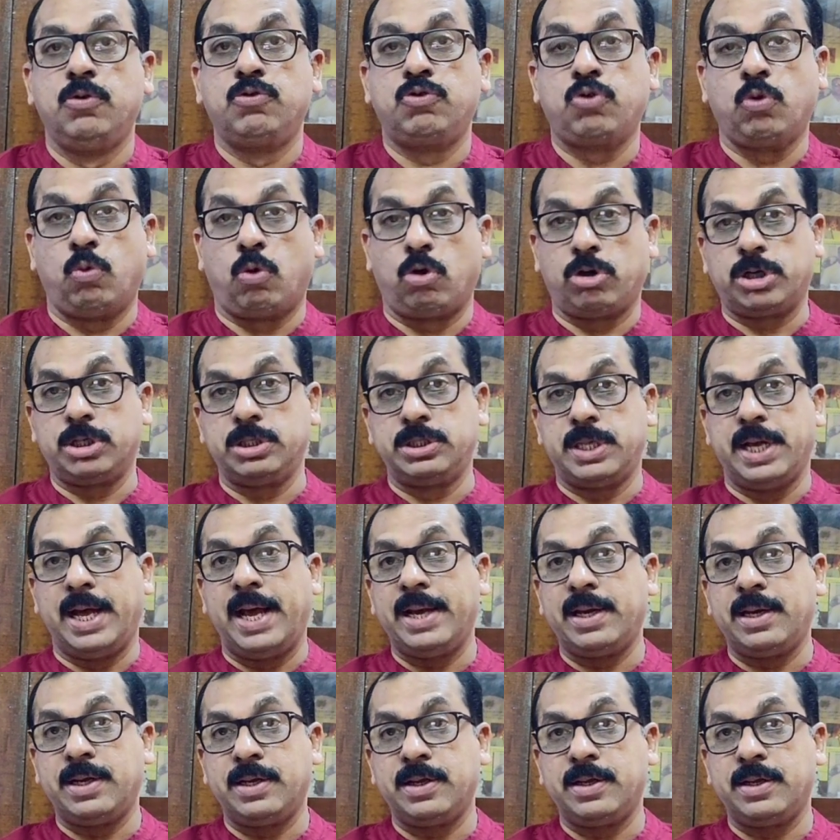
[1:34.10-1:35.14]
So, what is
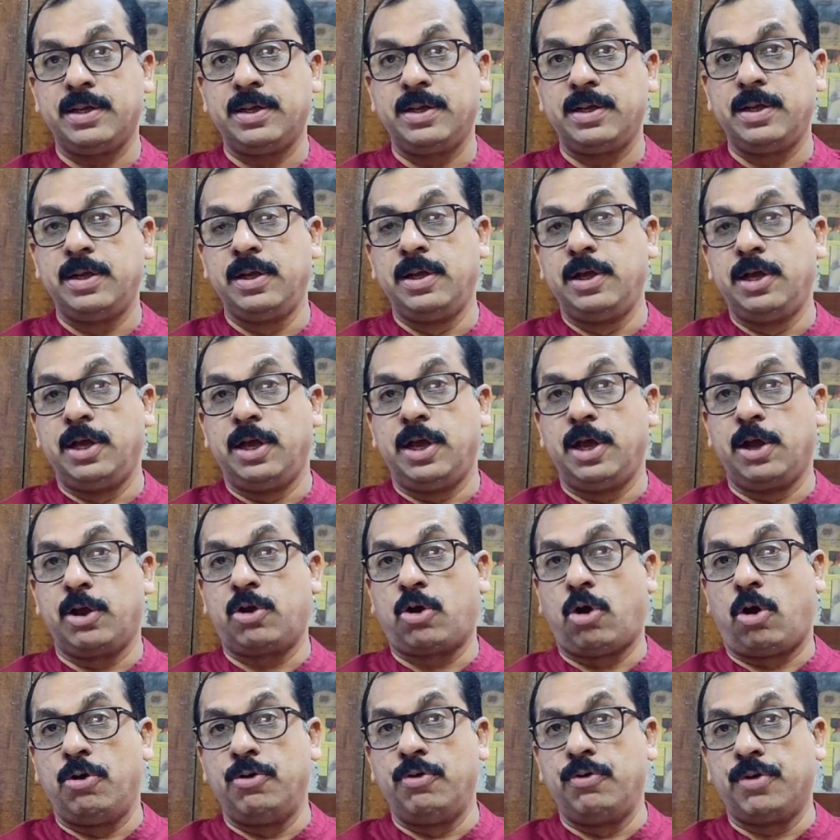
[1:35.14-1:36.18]
that? A
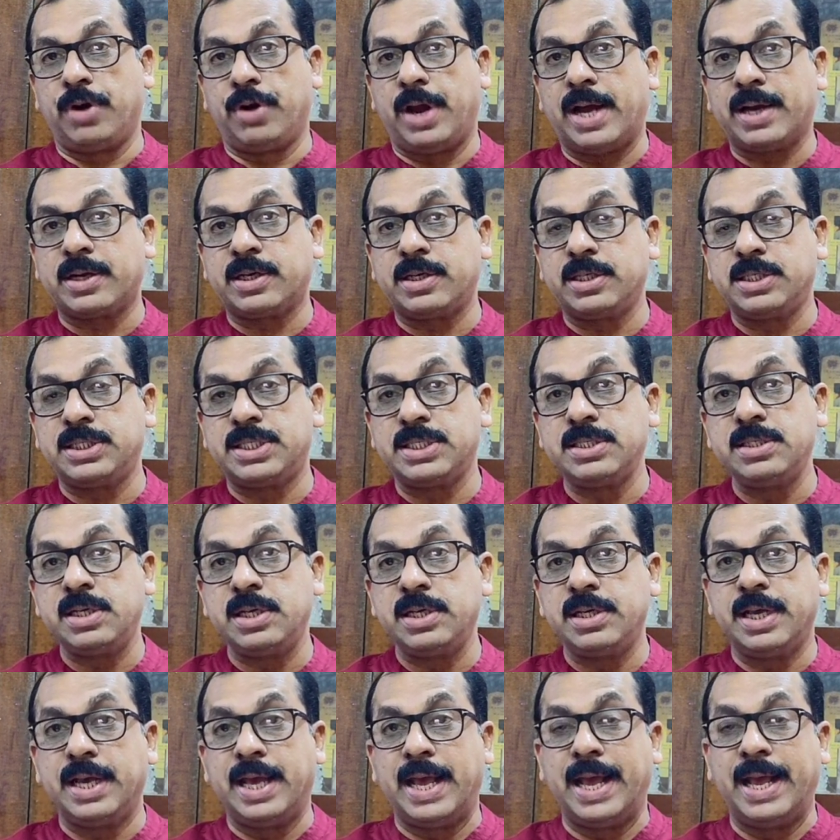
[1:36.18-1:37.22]
contract is an
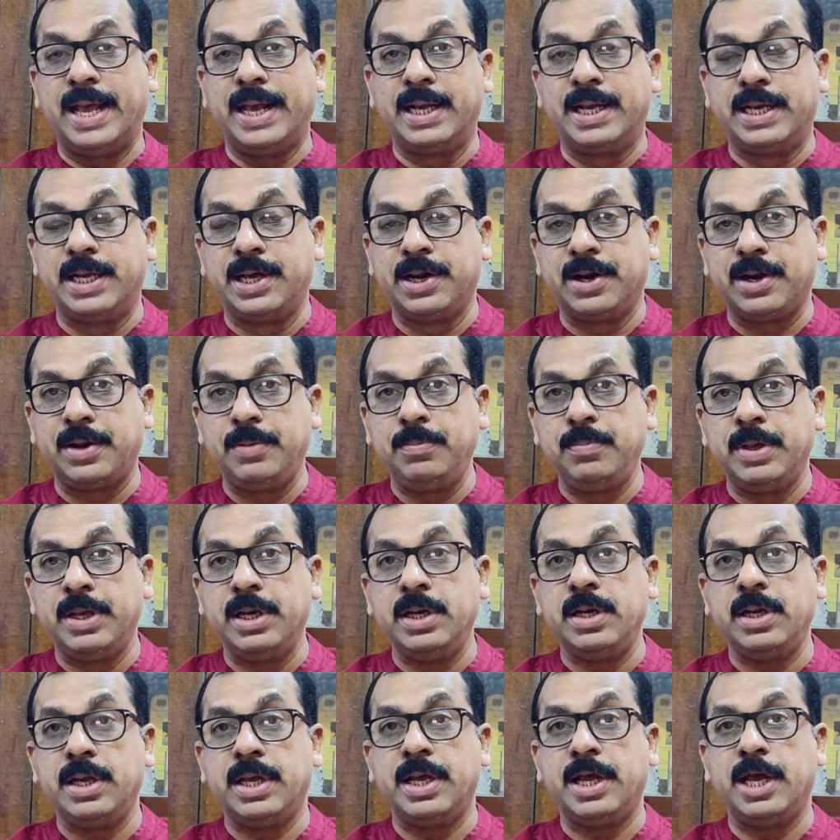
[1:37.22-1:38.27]

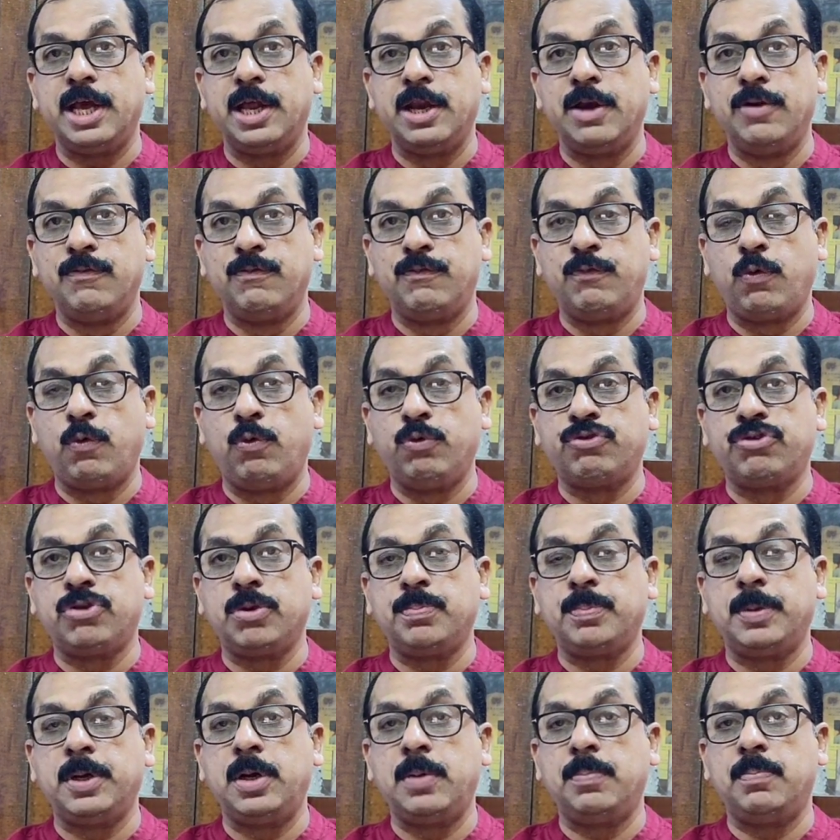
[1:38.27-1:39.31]
agreement
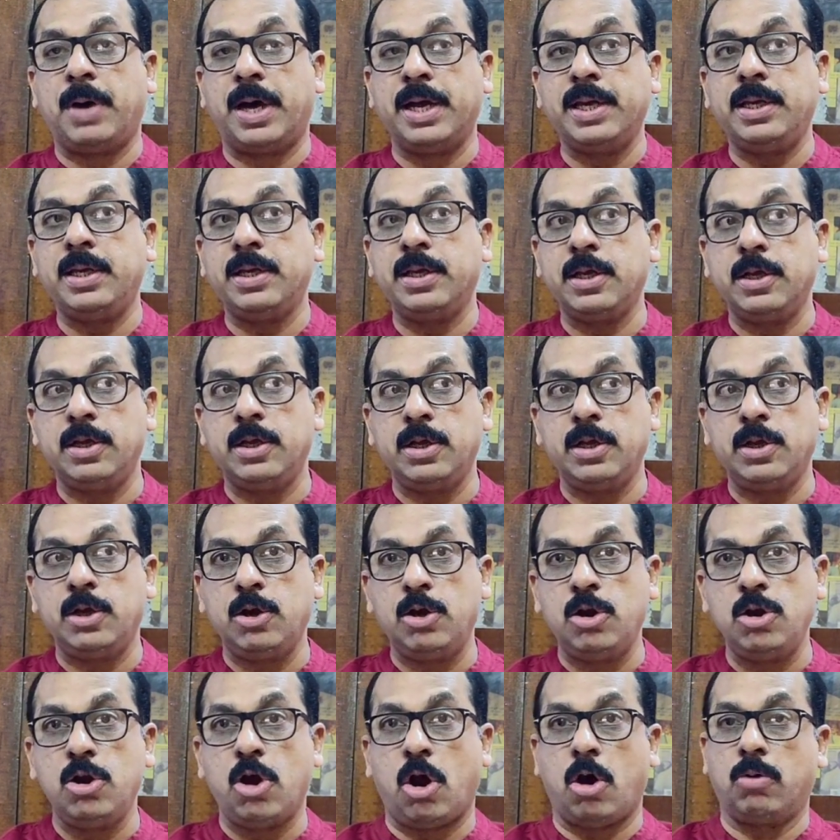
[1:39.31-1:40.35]
enforceable by
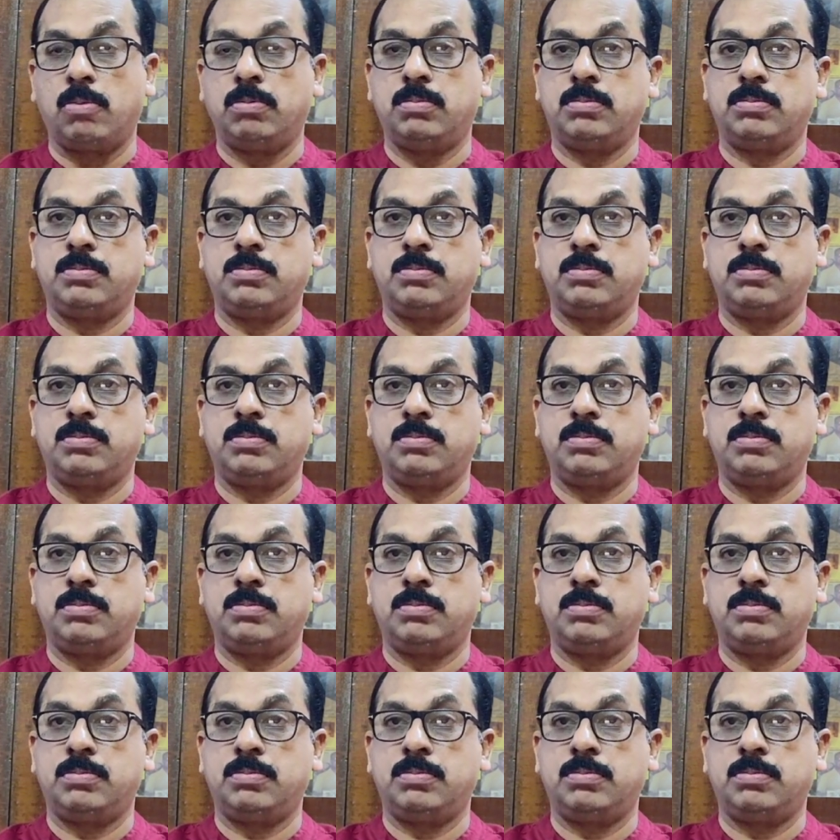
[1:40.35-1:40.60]
law.